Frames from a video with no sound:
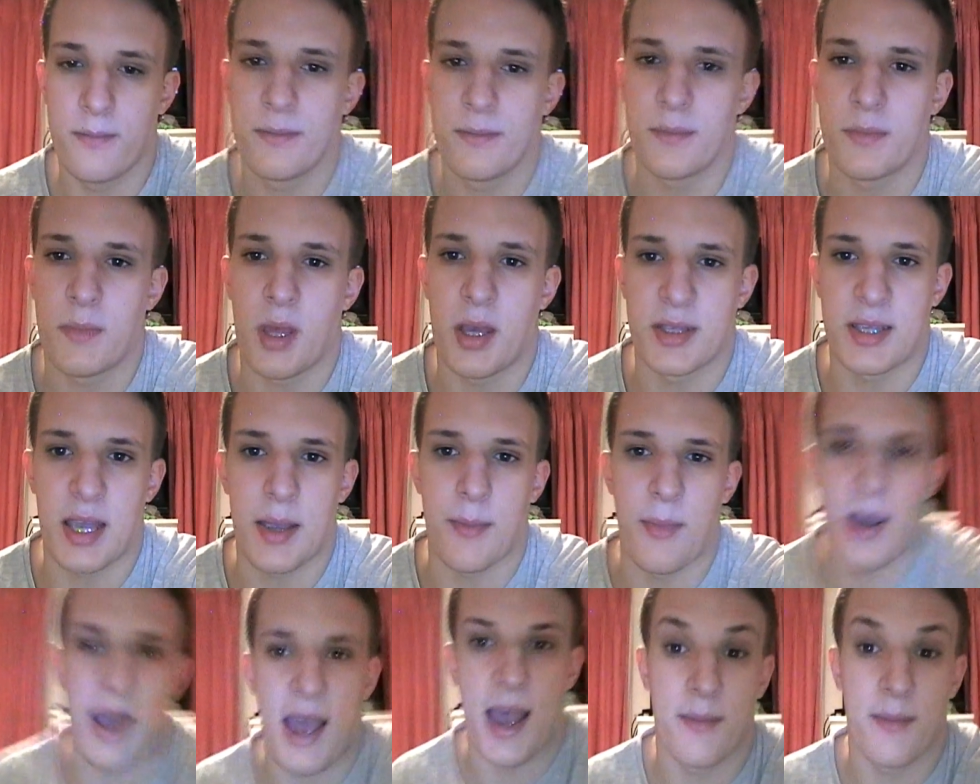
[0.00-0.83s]
I say
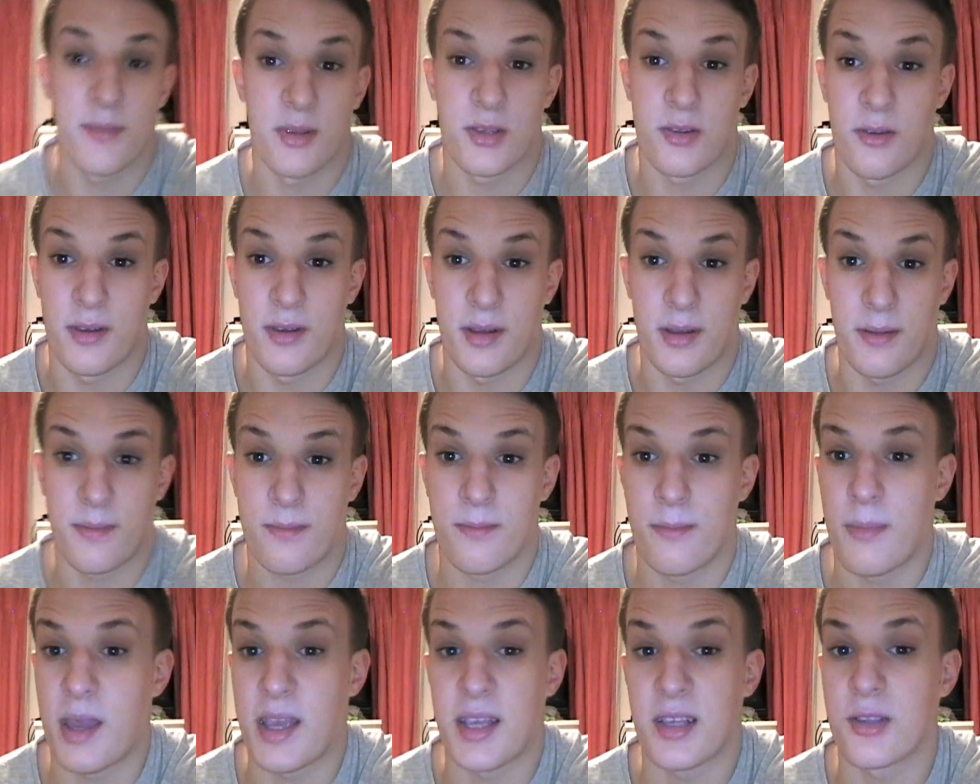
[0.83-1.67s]
my hamster and he
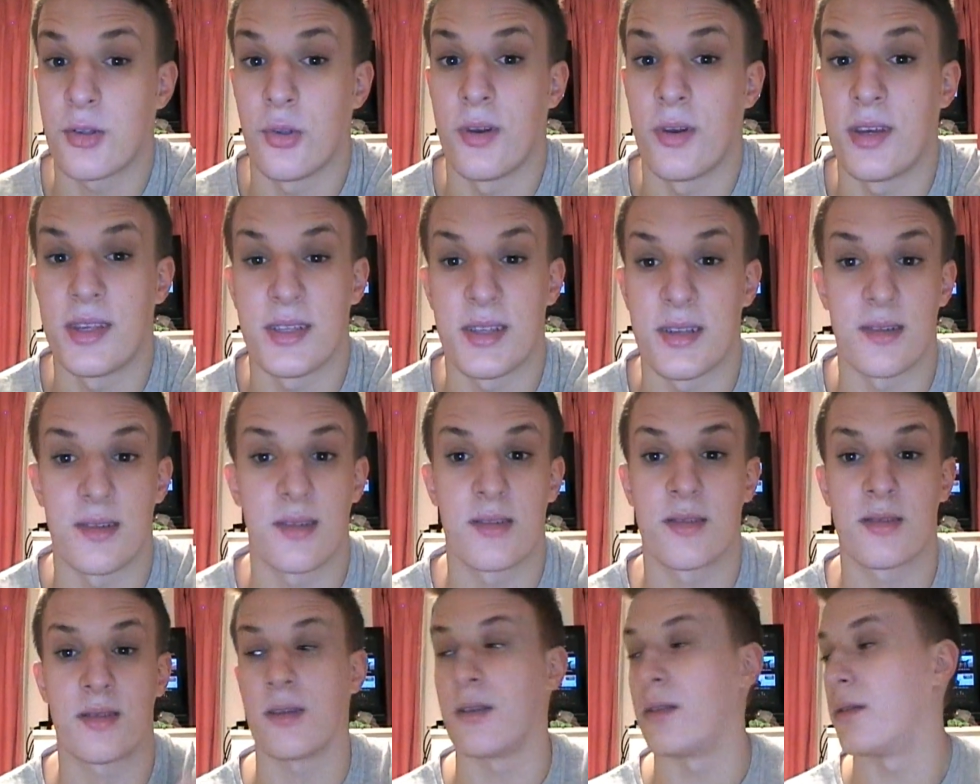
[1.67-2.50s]
makes noises,
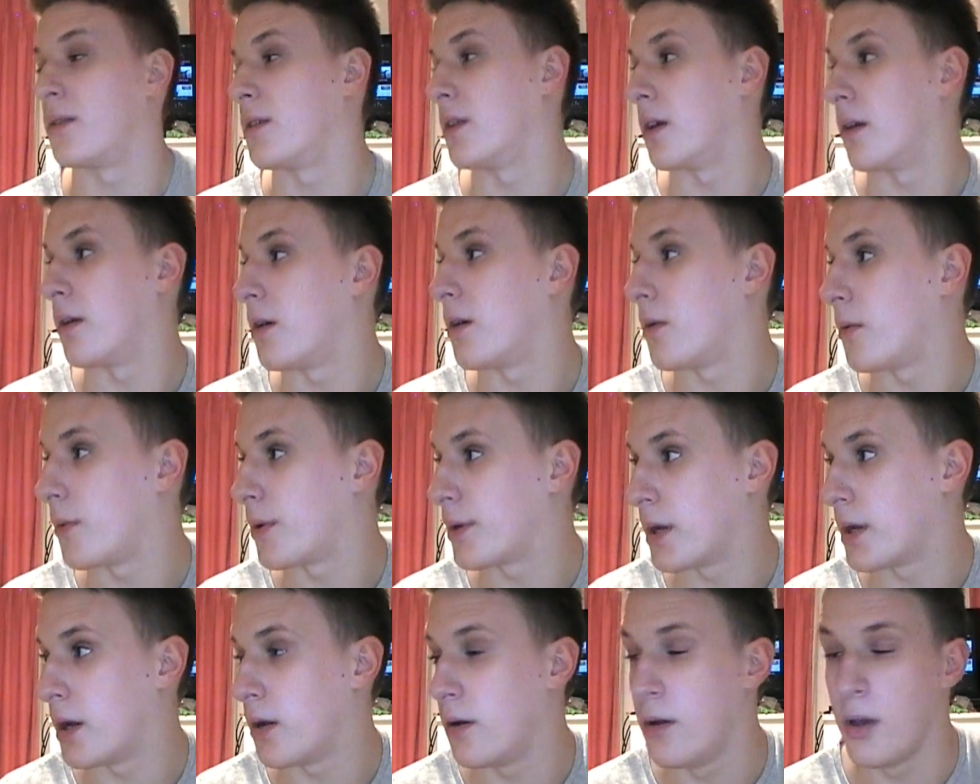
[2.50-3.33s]
so you know, there we
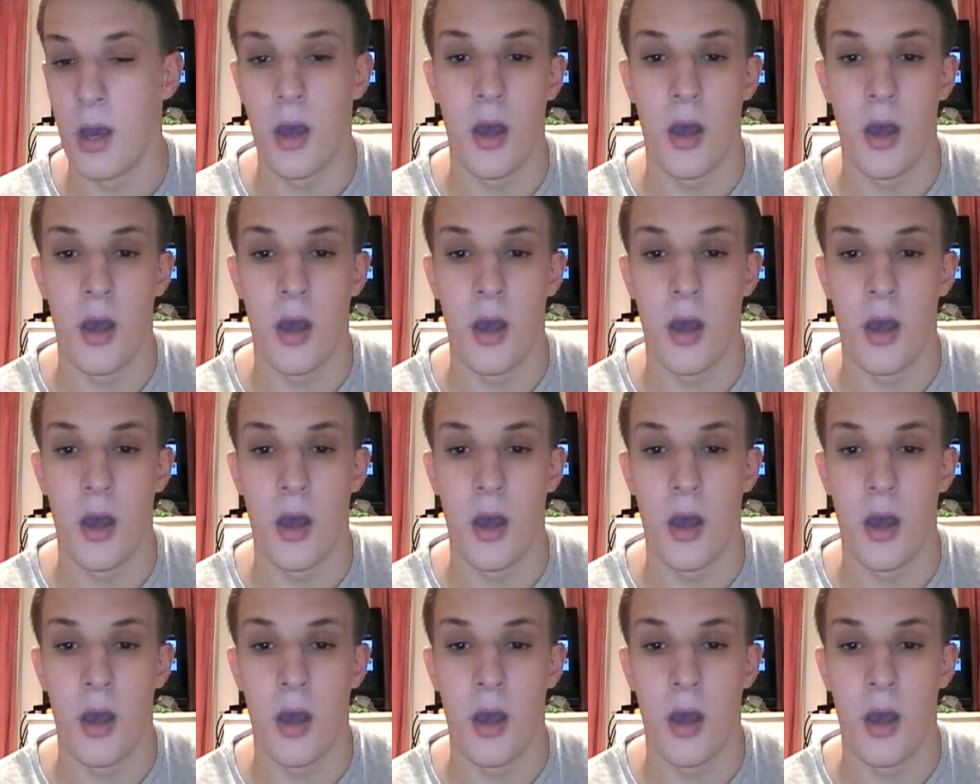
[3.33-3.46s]
go.